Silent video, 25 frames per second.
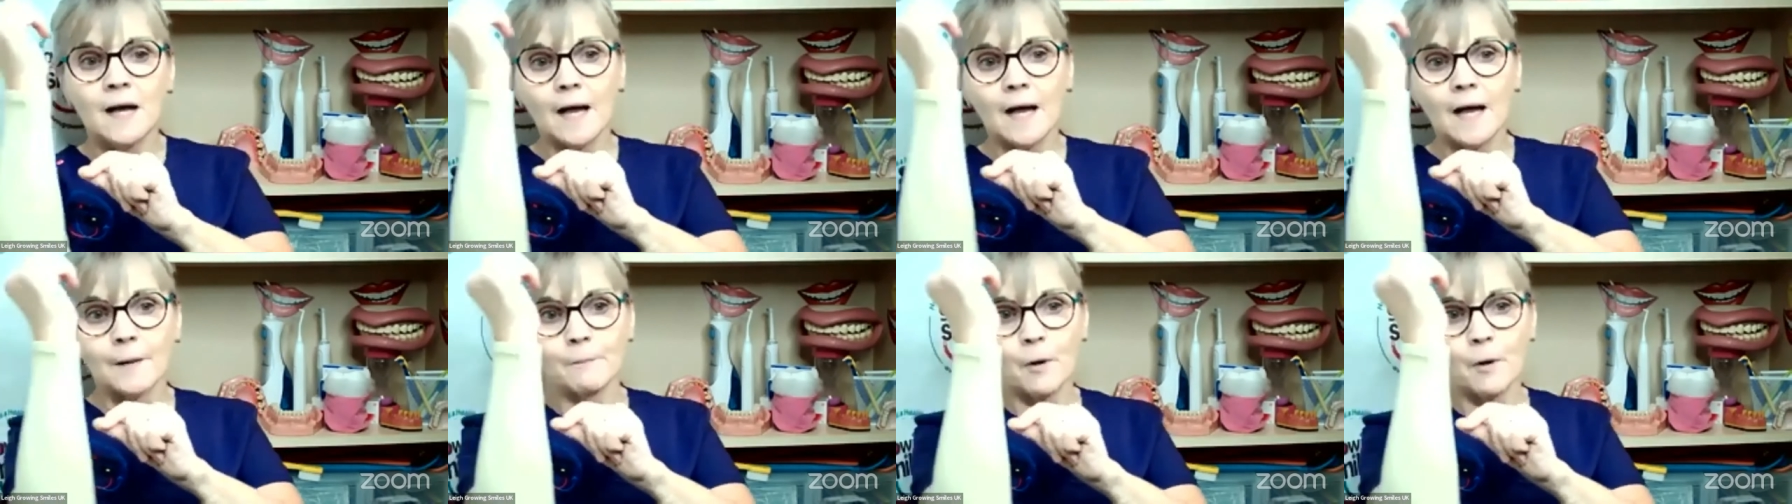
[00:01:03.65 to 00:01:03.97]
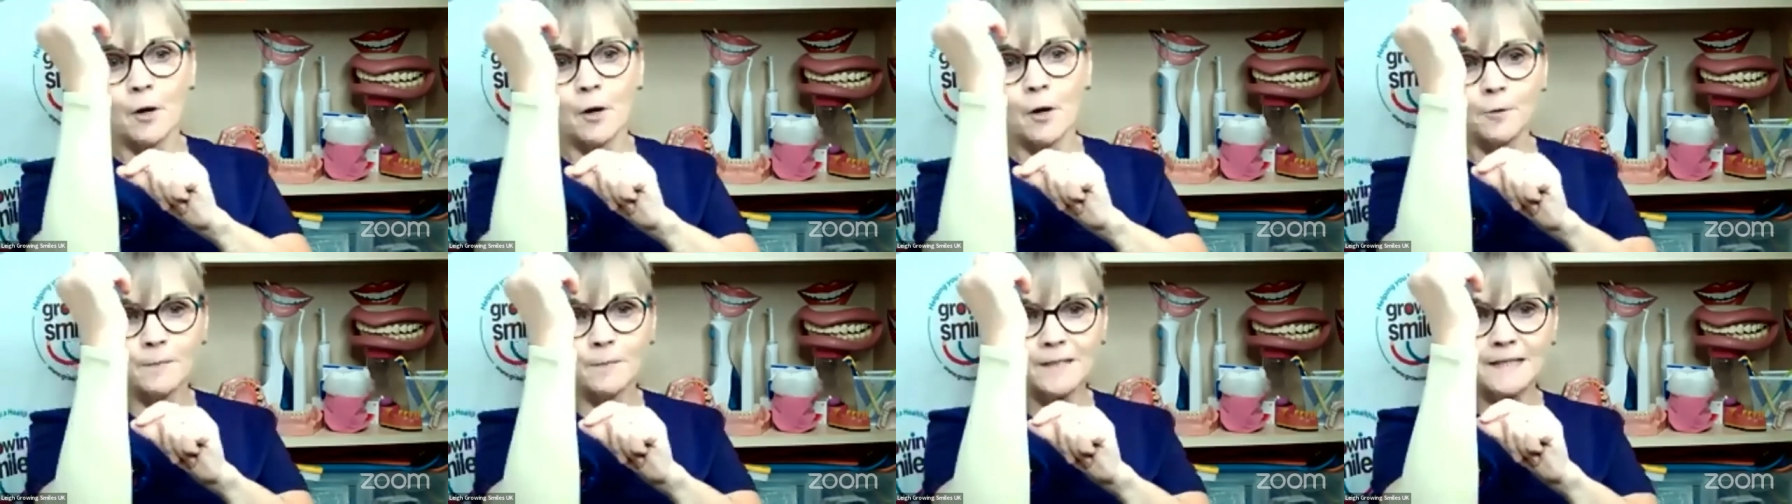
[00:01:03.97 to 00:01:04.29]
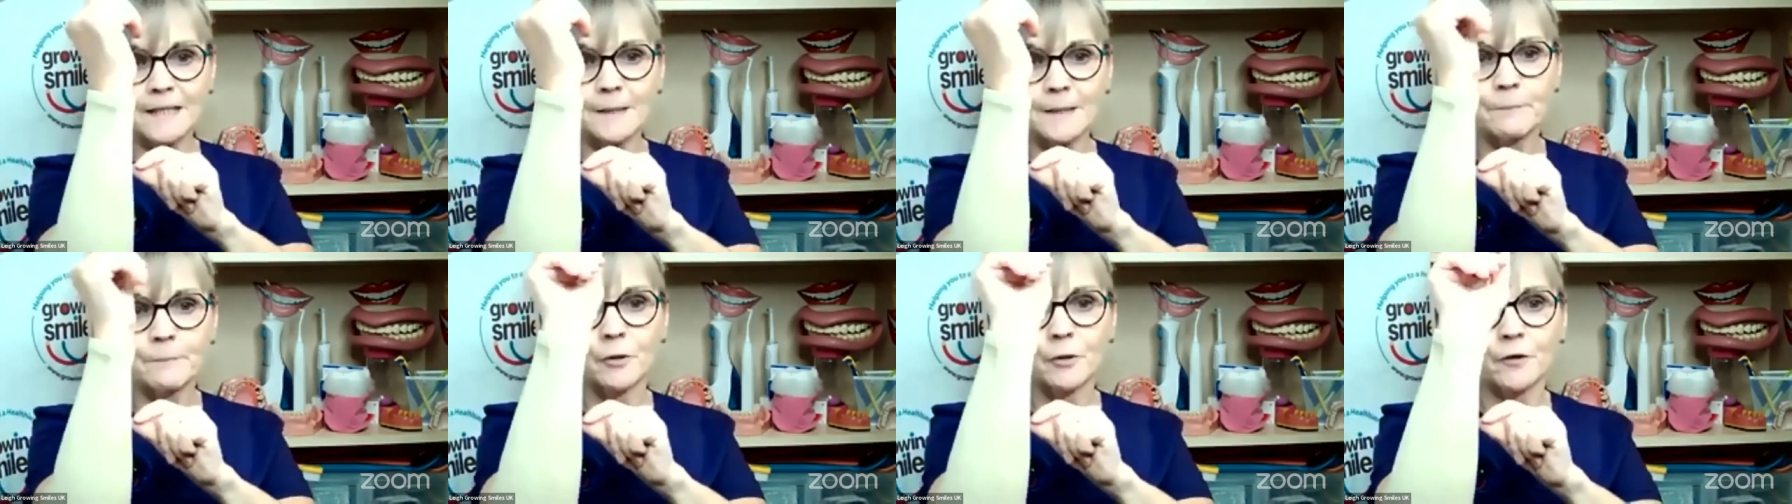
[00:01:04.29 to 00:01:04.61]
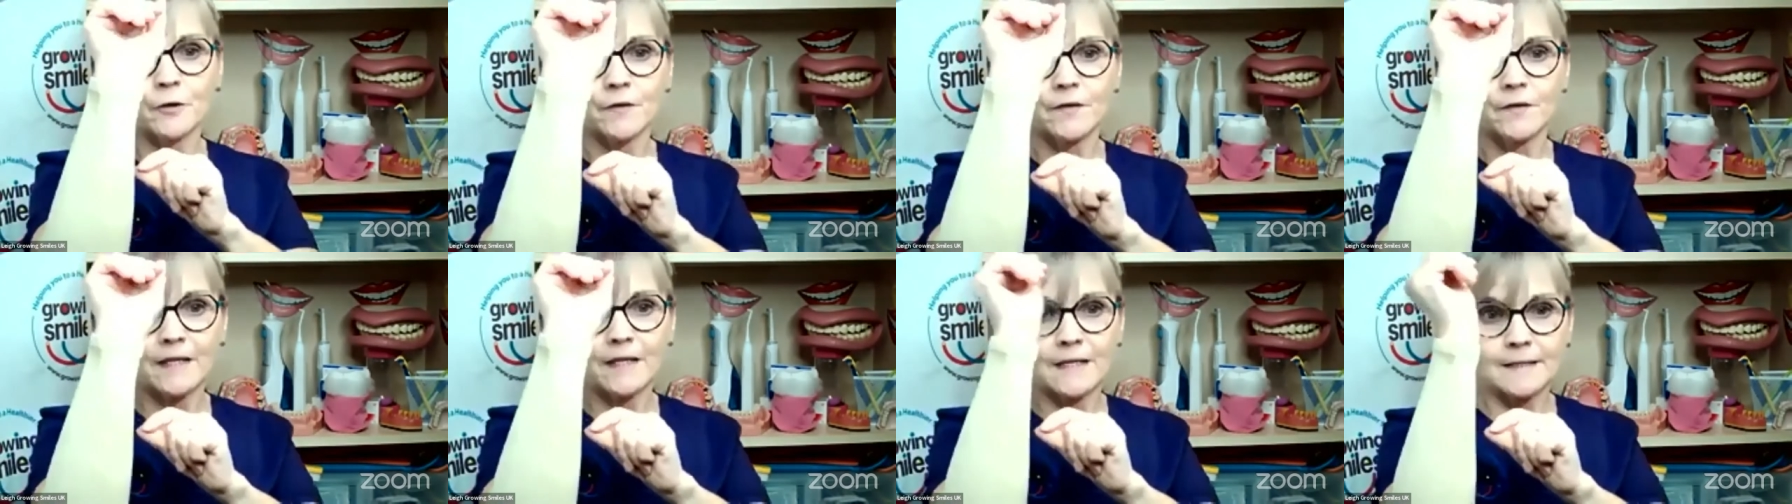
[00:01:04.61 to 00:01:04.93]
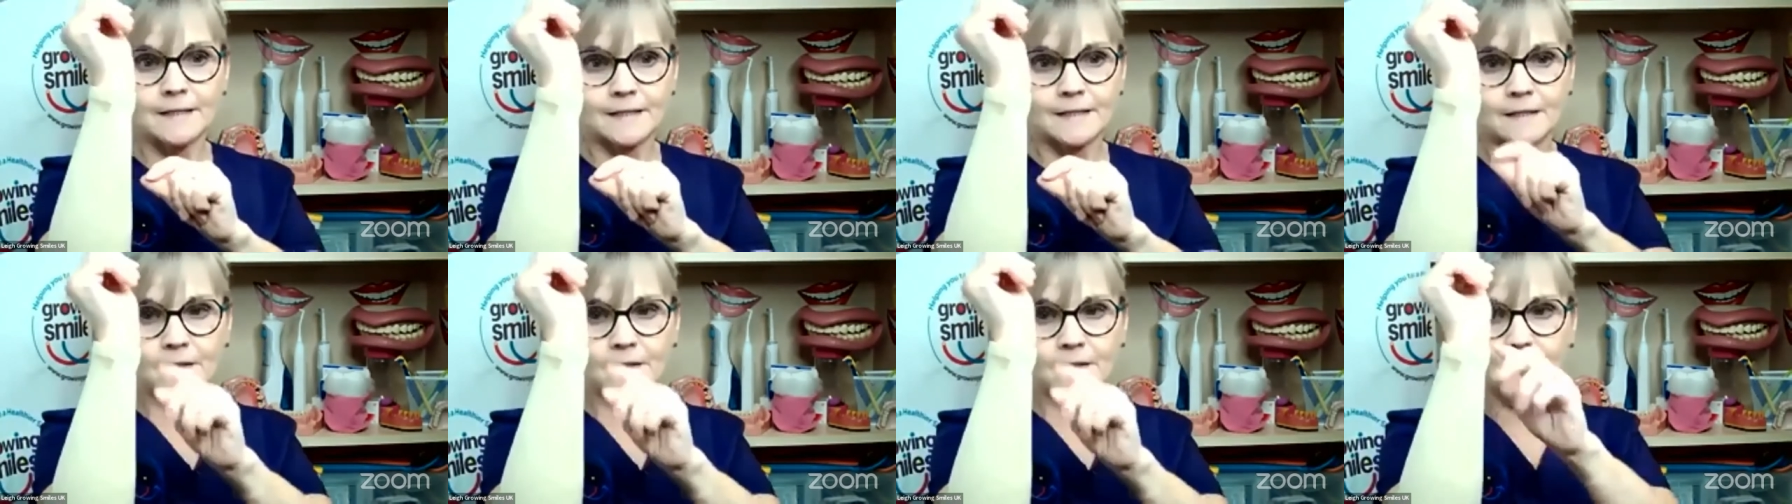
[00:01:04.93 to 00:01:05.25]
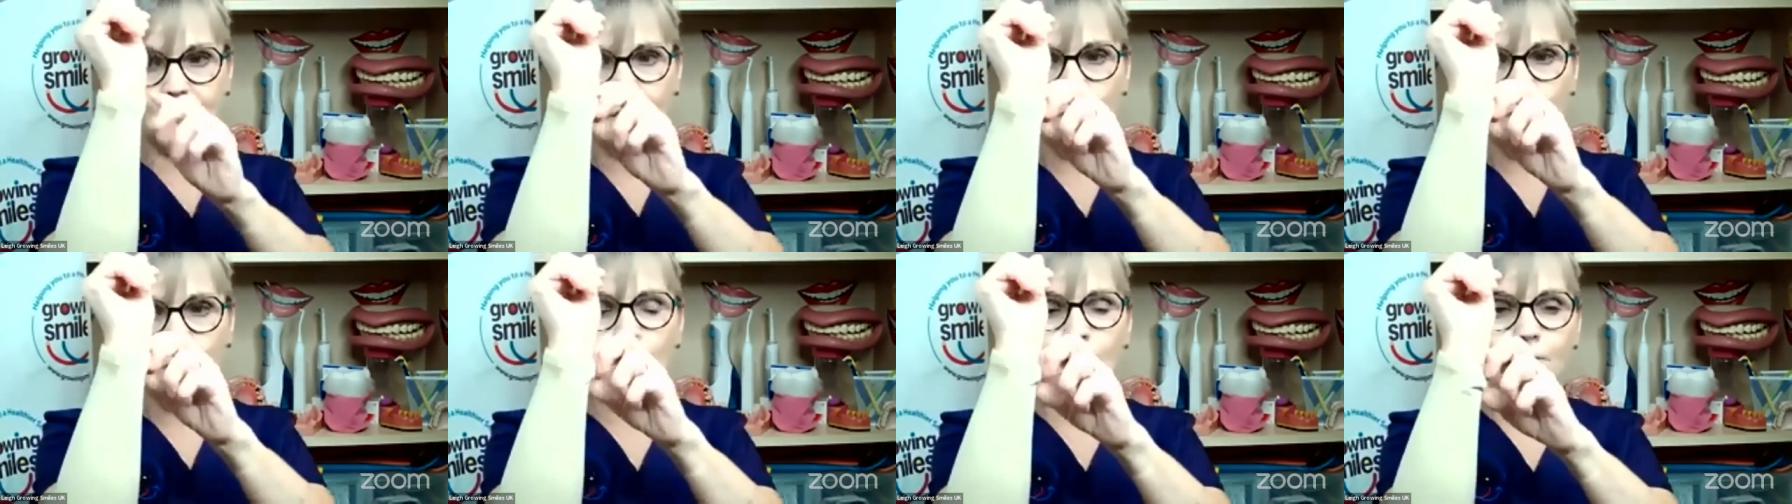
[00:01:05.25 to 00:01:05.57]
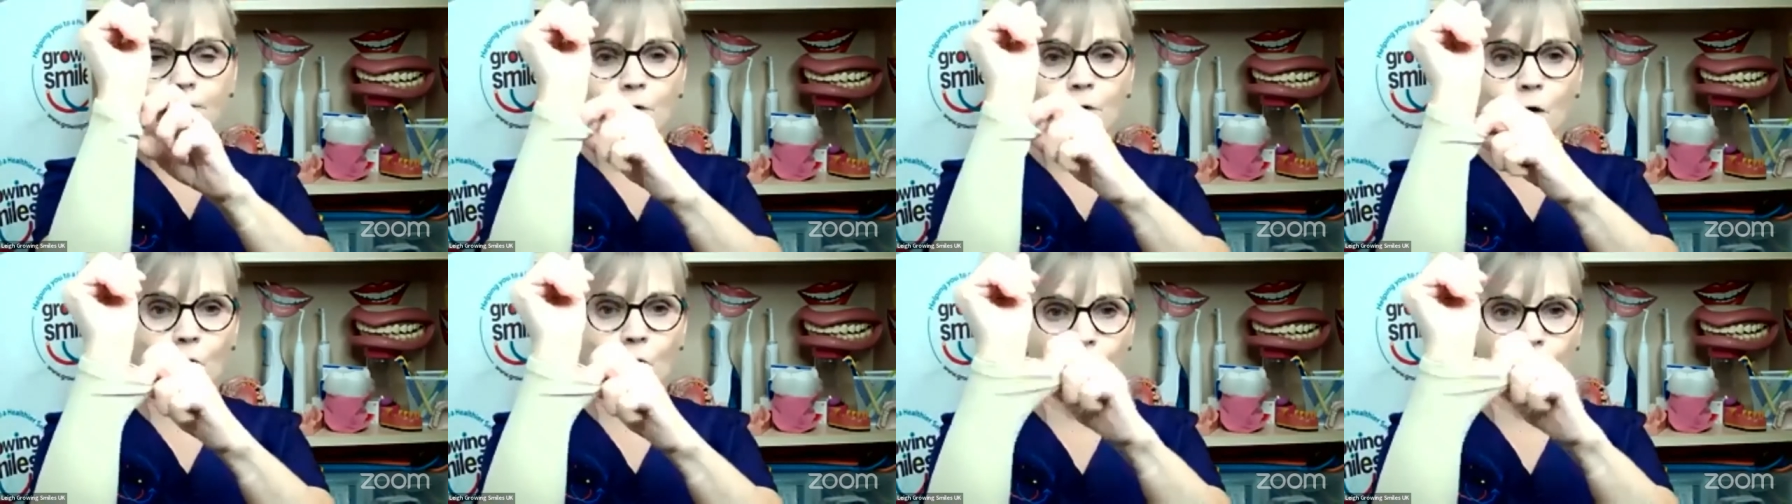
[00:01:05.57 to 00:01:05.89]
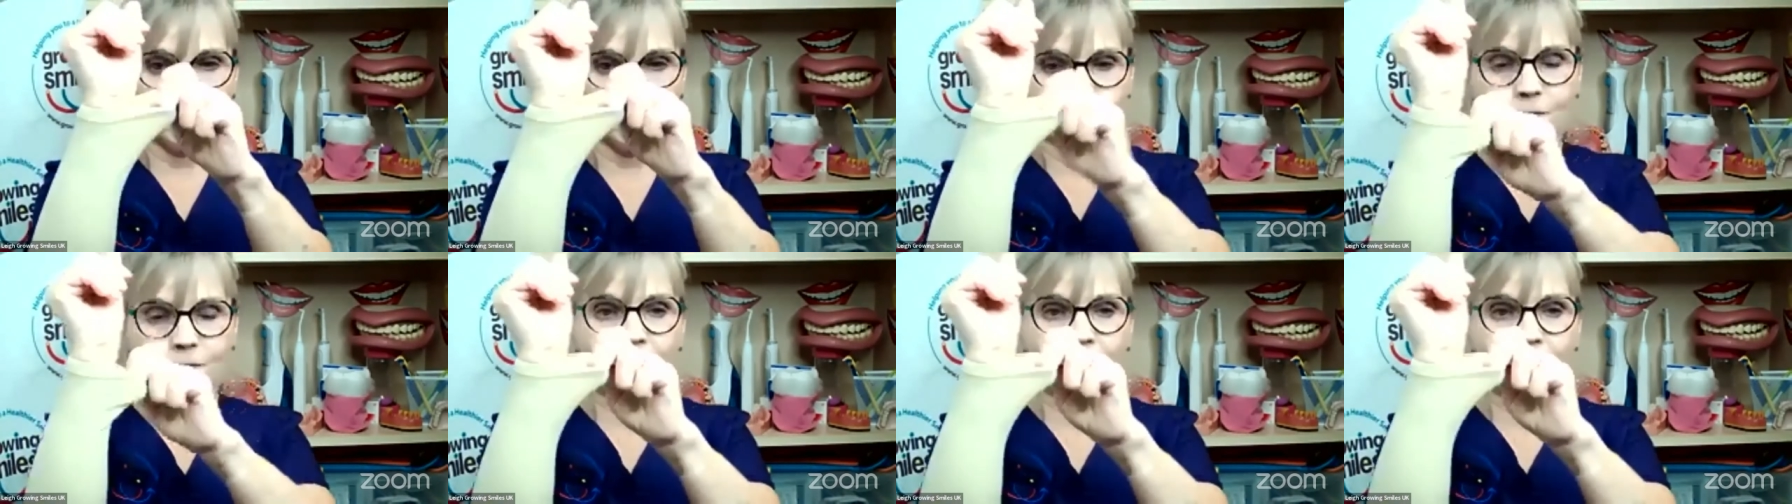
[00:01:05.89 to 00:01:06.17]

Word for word: I purposely put this couple